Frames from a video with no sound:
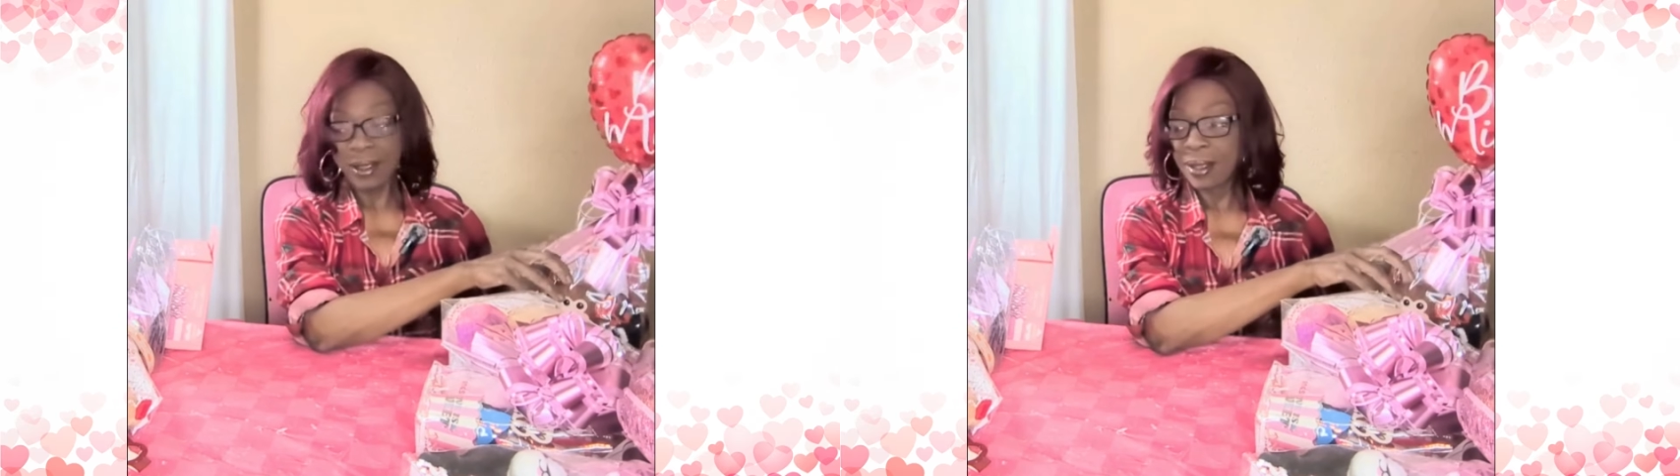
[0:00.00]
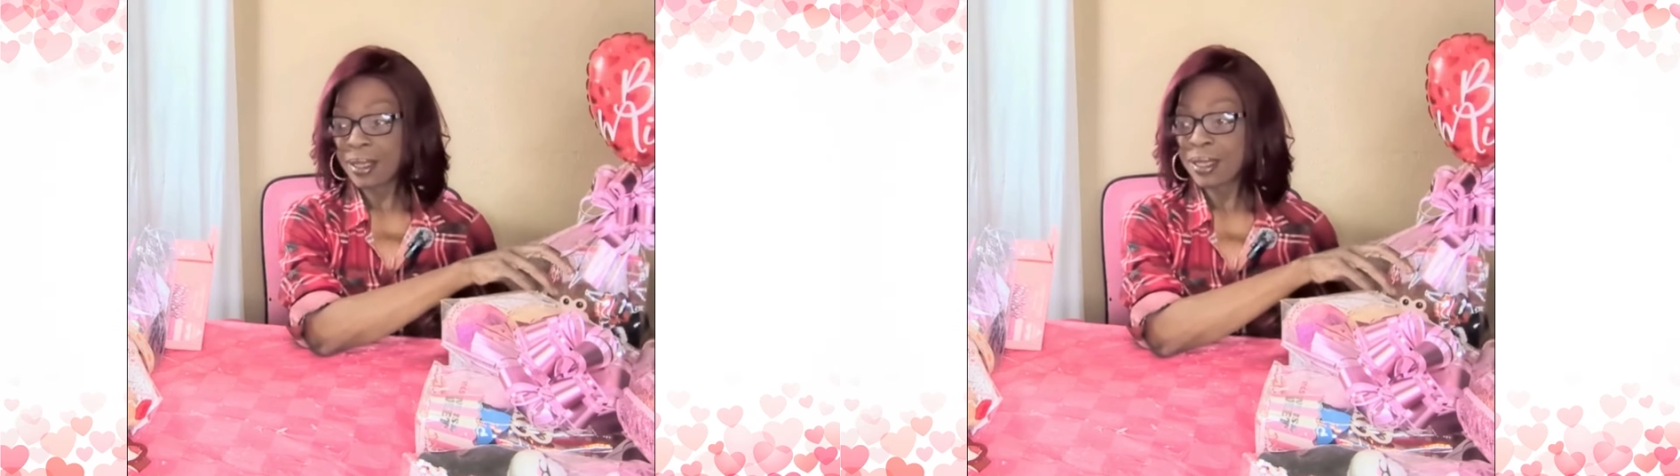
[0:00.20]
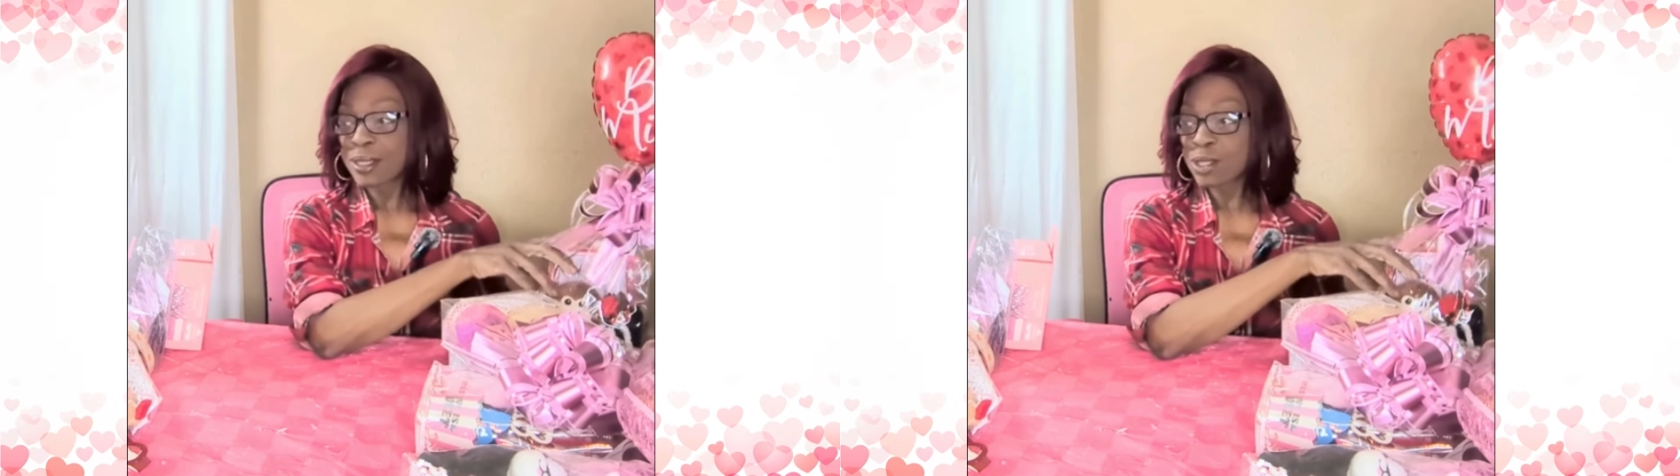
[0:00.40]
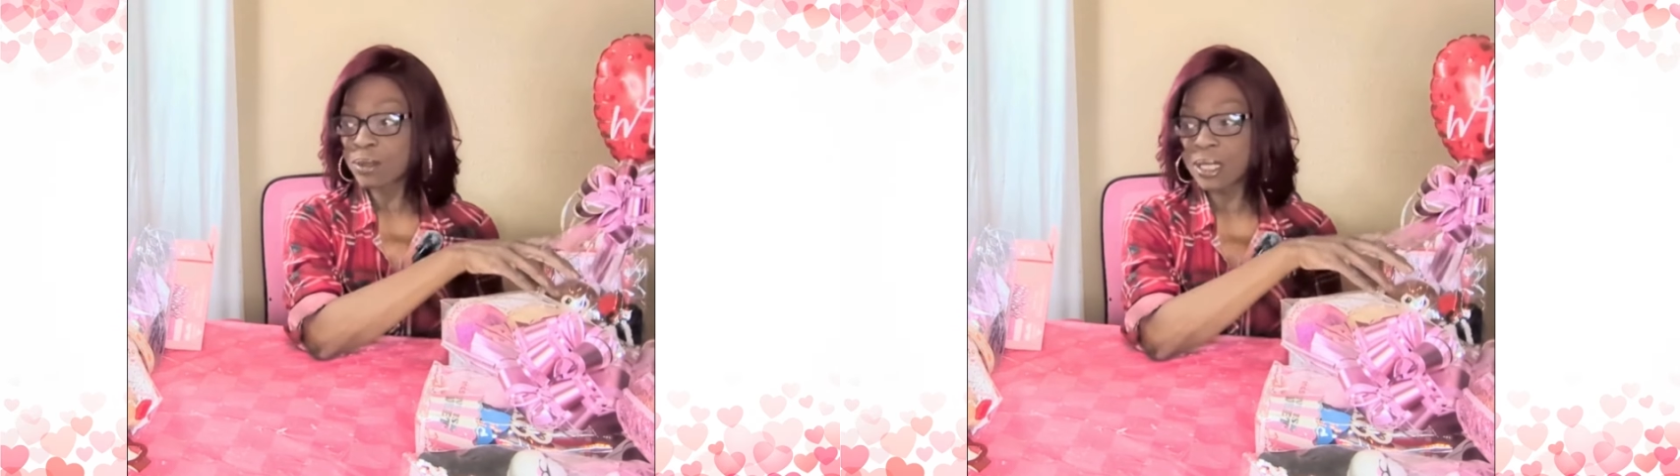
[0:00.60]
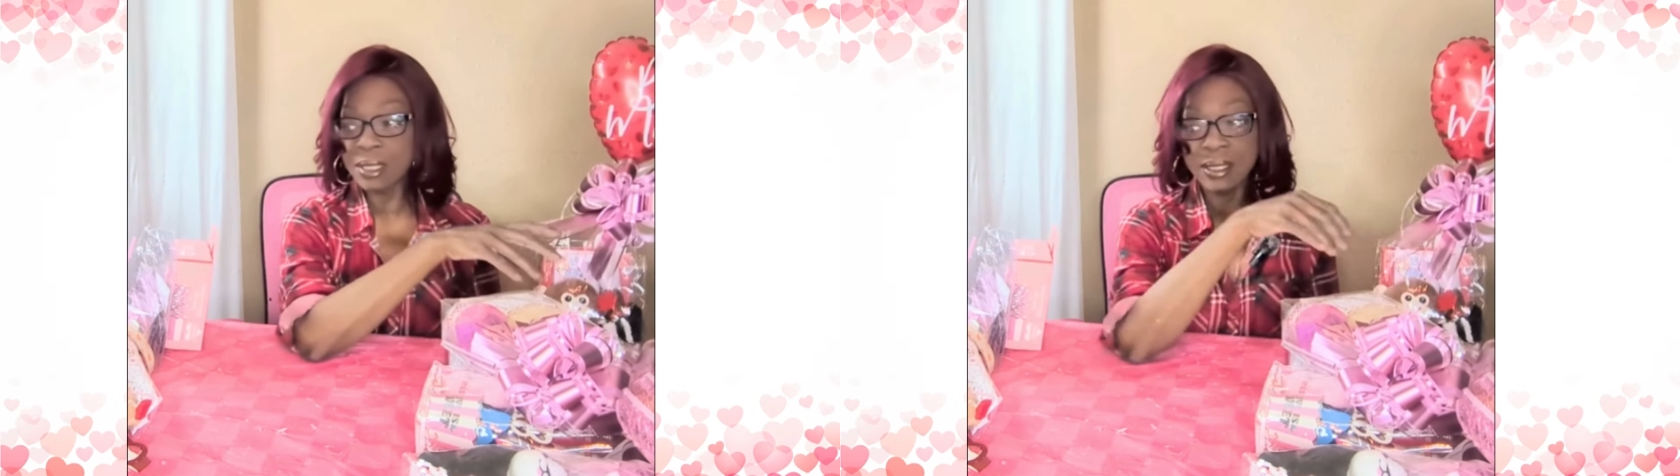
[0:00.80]
Okay.
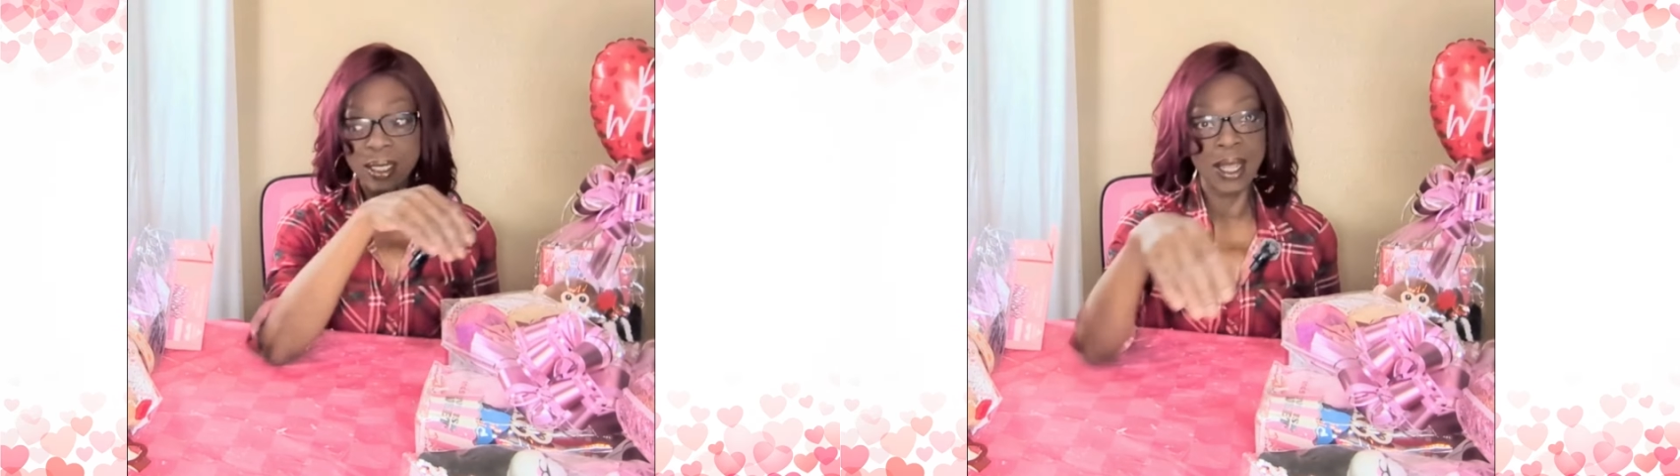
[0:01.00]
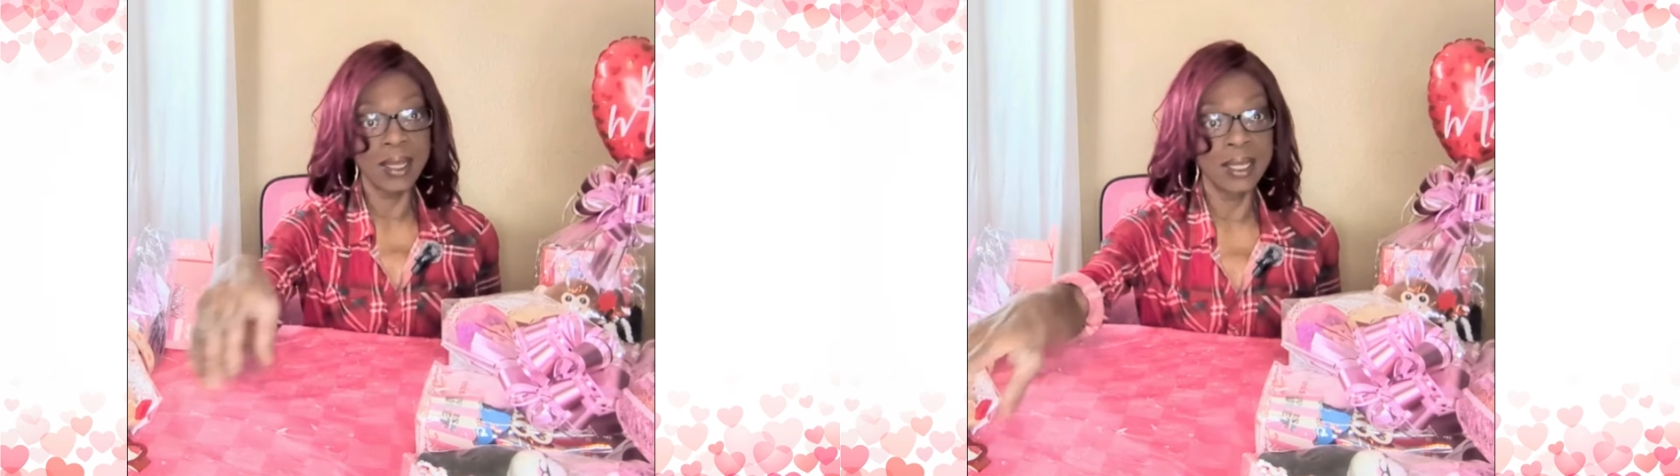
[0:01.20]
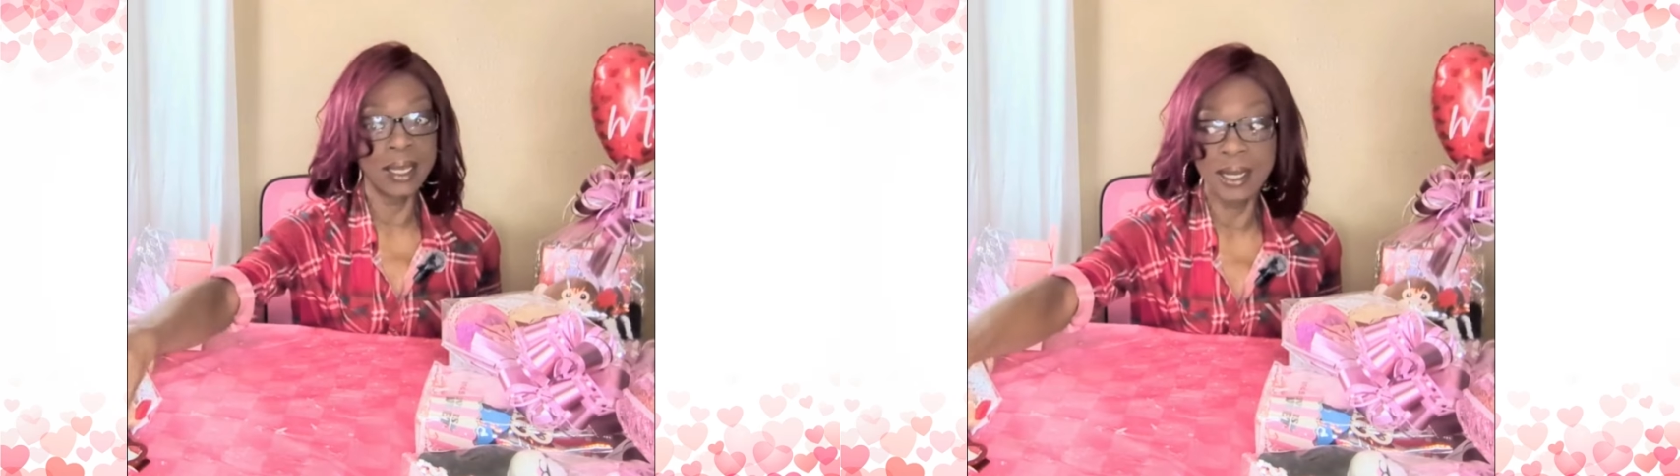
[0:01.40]
So this